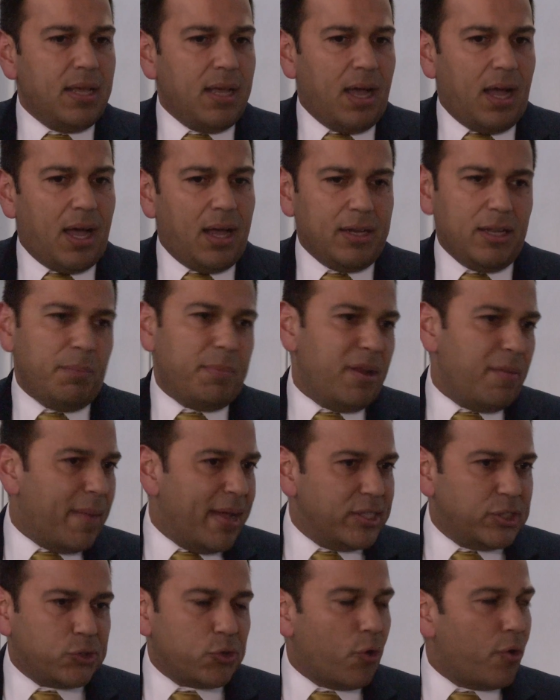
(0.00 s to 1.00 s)
A little bit of
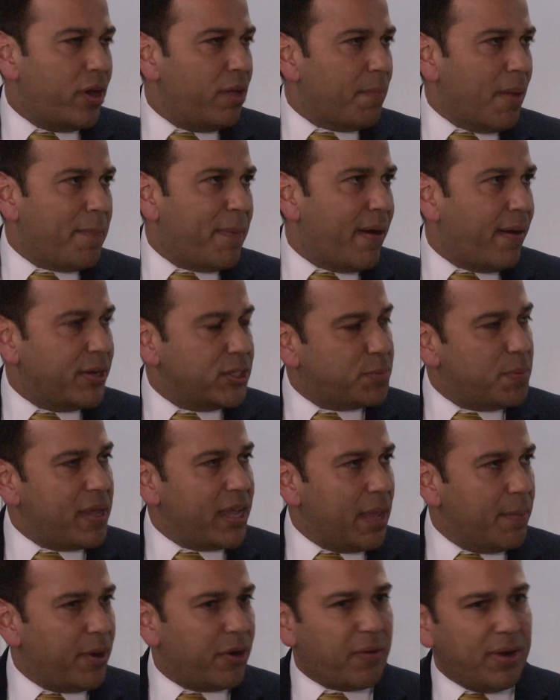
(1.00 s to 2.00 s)
my story, my parents
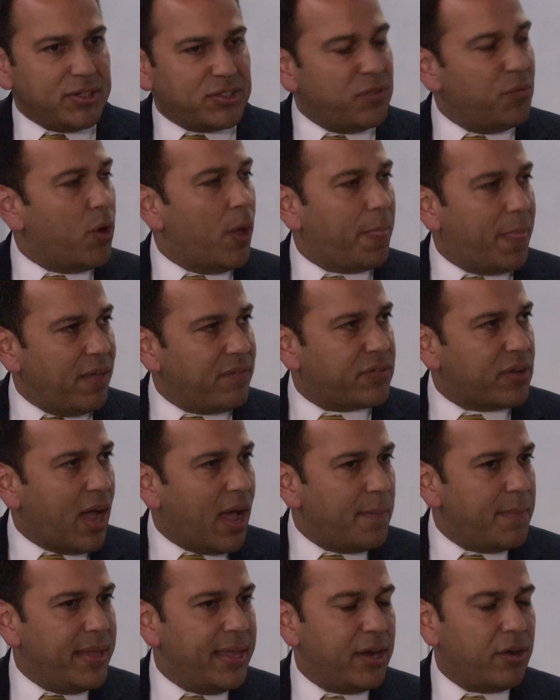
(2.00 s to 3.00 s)
being immigrants and what they've
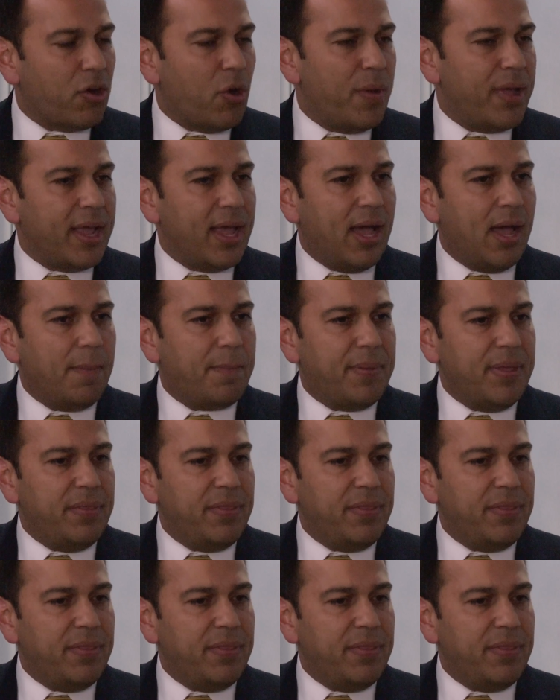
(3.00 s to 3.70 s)
taught me growing up,